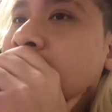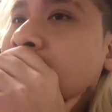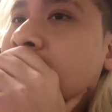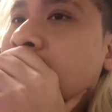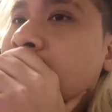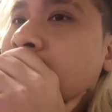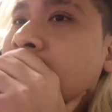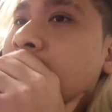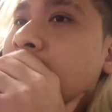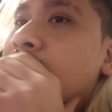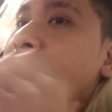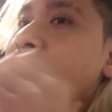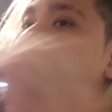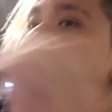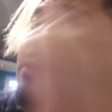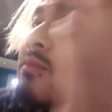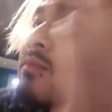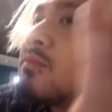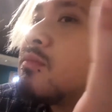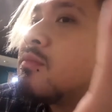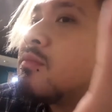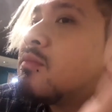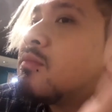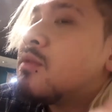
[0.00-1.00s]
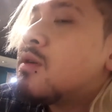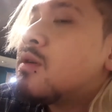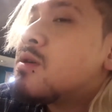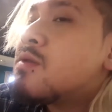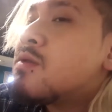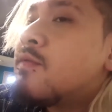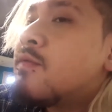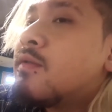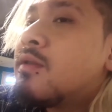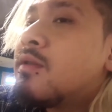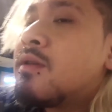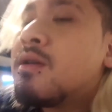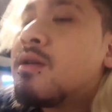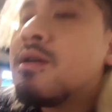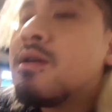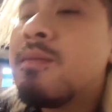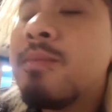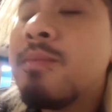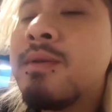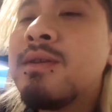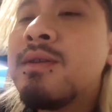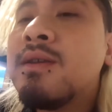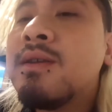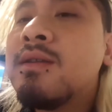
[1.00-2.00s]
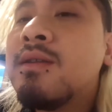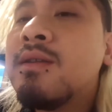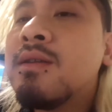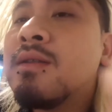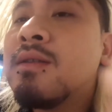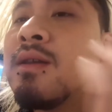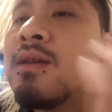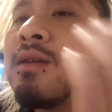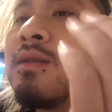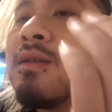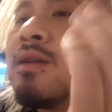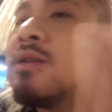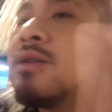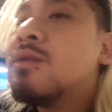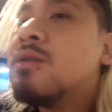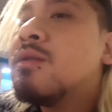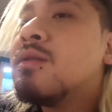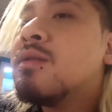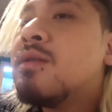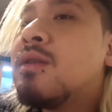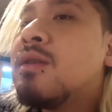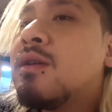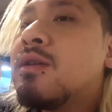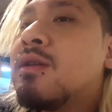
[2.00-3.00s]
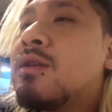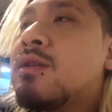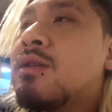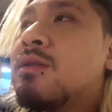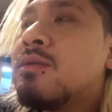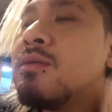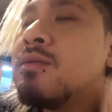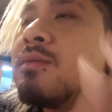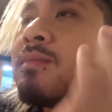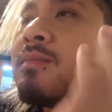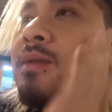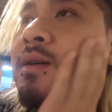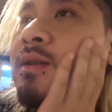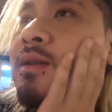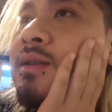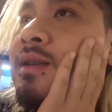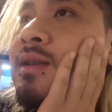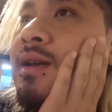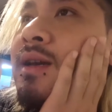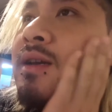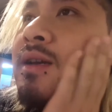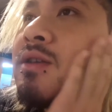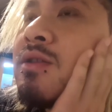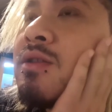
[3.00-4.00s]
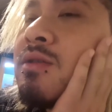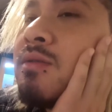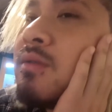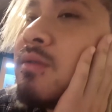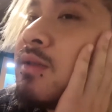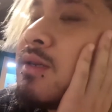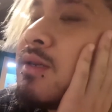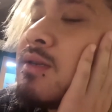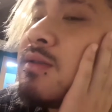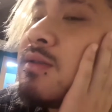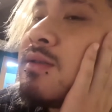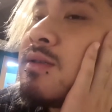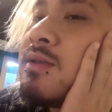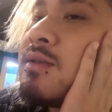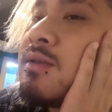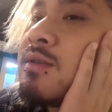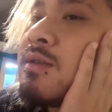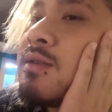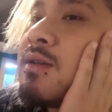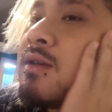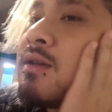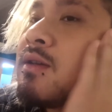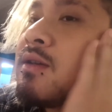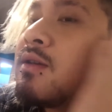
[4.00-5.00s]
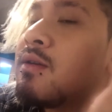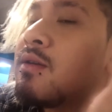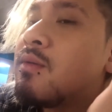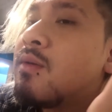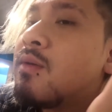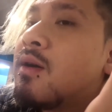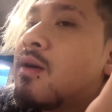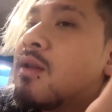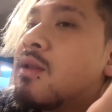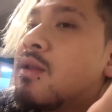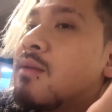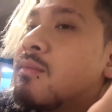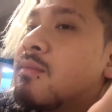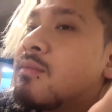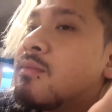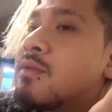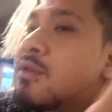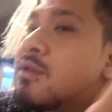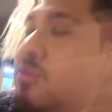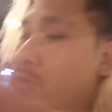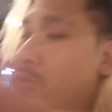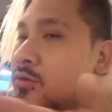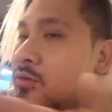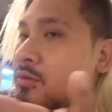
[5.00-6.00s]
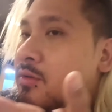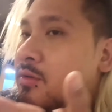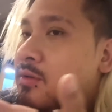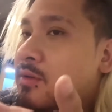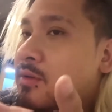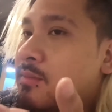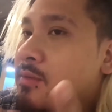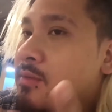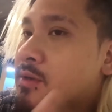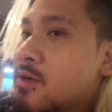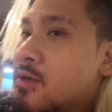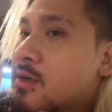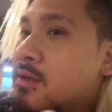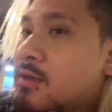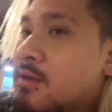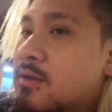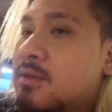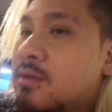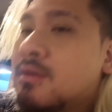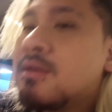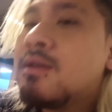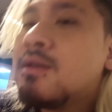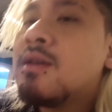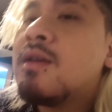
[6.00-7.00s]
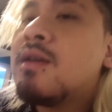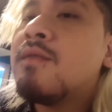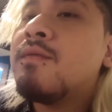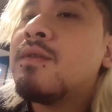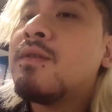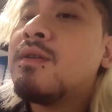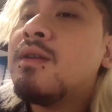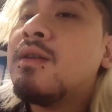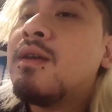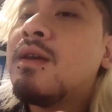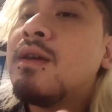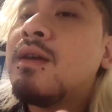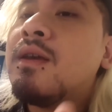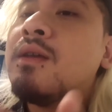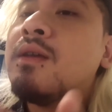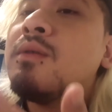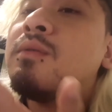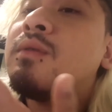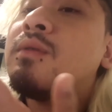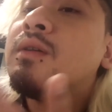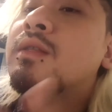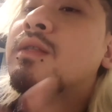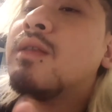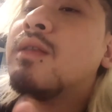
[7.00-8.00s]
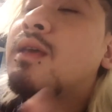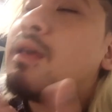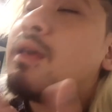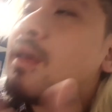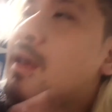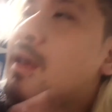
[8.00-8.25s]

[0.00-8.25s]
So they're over there pretending like they know a thing or two about tying shoelaces, while I'm schooling them constantly every day while they